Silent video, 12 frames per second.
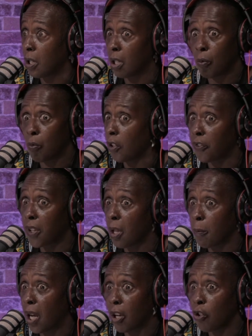Not sitting
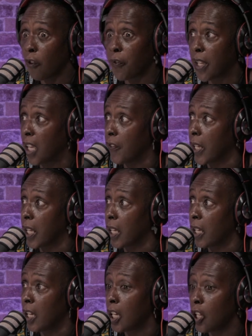back, you're not forgiving it.
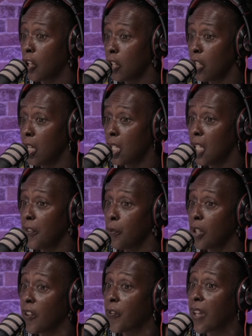And even if you want
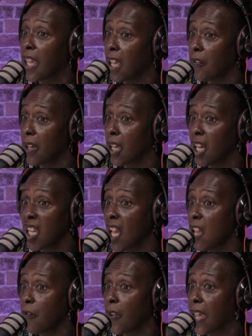to forgive it, you
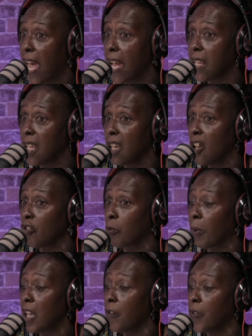ain't forgetting it. So
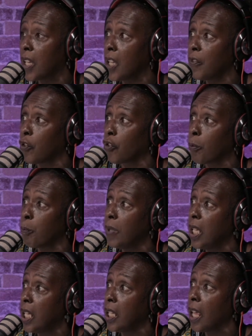my forgiveness doesn't
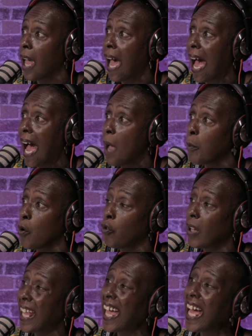mean I'm going to
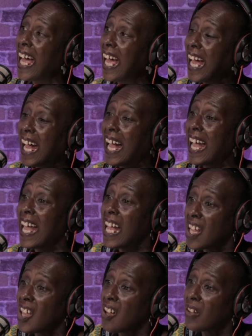like,
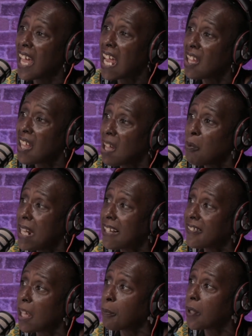okay, we'll
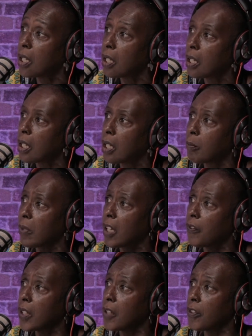accept it. My
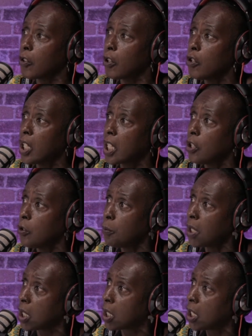forgiveness is, oh, you killed
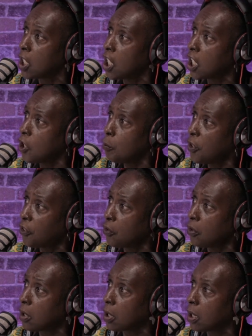me. You killed my
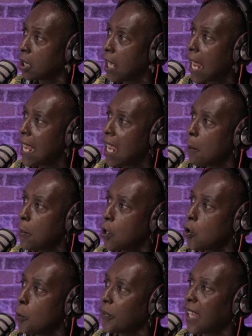son. Let me
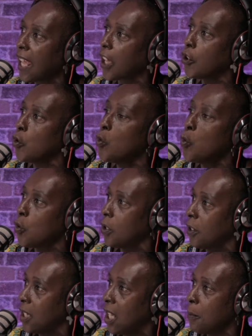come take you.
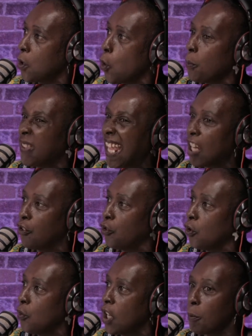Let me come dead
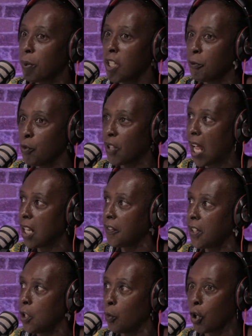you. Police brutality.
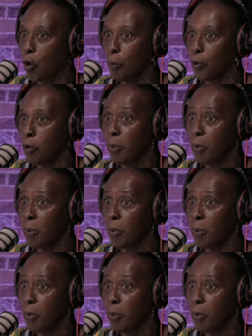You want to come do me?